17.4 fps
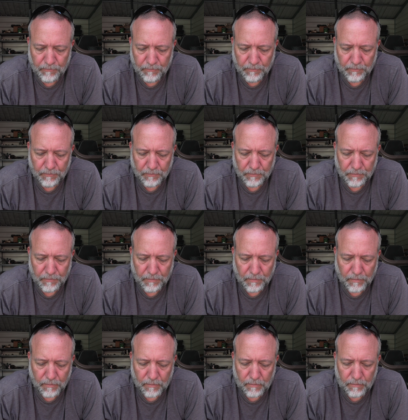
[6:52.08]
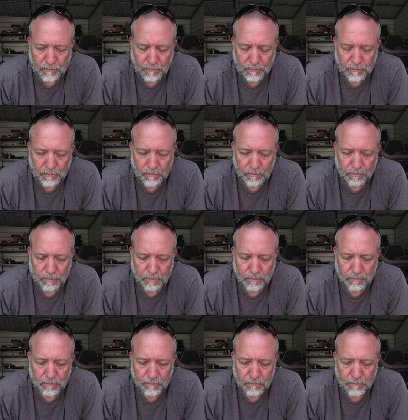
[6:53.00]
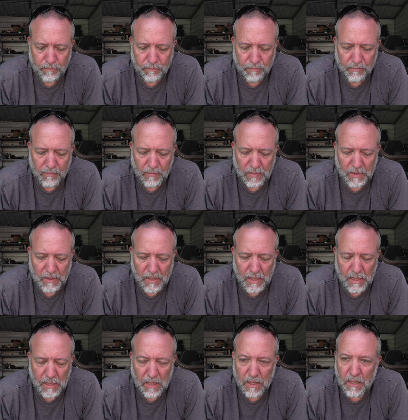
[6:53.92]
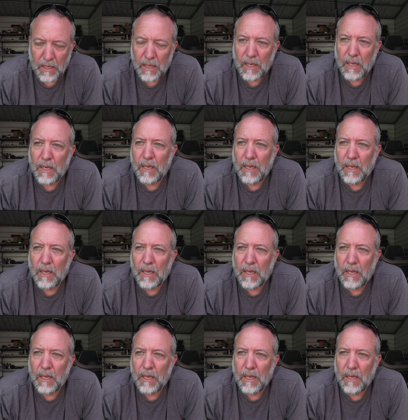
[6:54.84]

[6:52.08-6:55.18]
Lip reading: Nothing is said.